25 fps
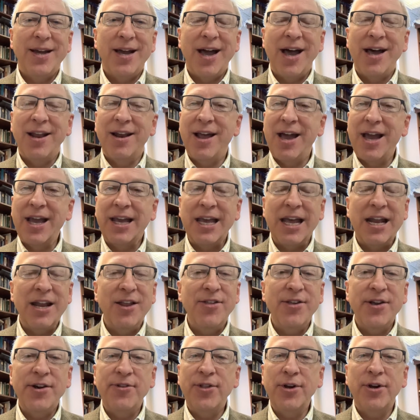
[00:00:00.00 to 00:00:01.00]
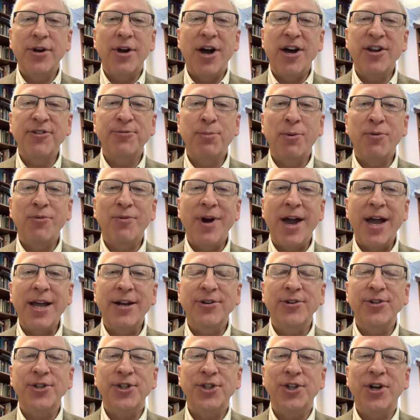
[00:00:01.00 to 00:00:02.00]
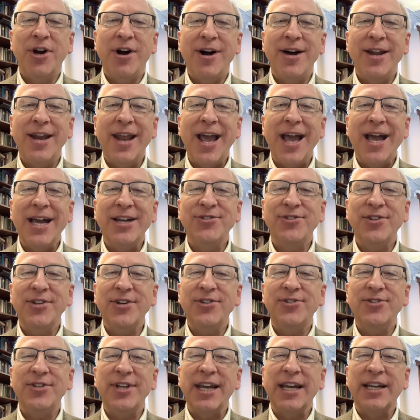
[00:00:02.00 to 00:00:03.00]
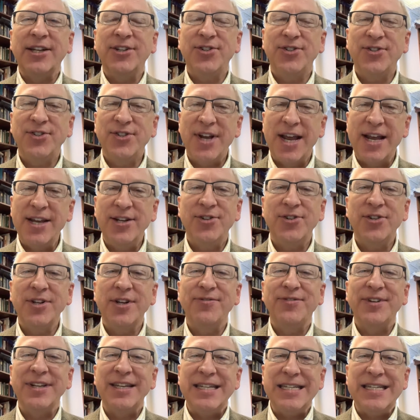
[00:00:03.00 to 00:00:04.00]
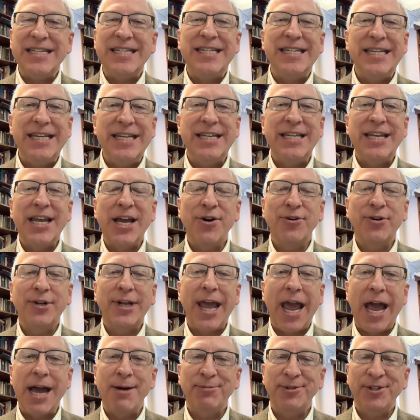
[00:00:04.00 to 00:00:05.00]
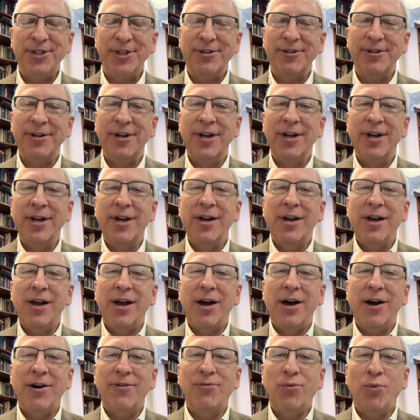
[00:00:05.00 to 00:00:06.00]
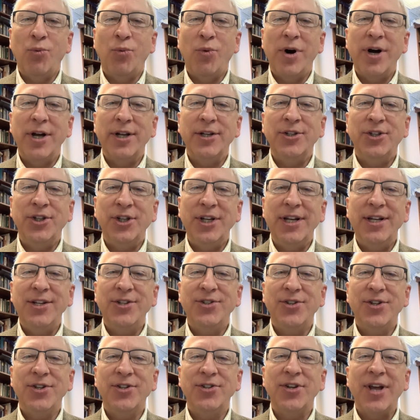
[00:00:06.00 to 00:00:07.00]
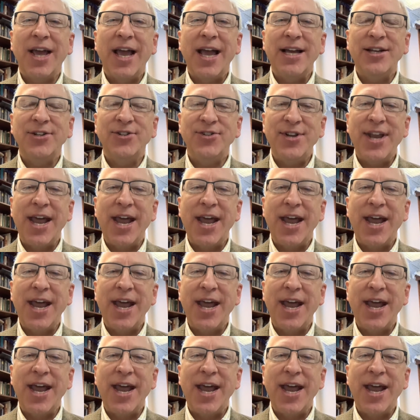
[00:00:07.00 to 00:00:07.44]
Unlike any of the other gospel writers, John has this extensive and detailed capture of what Jesus has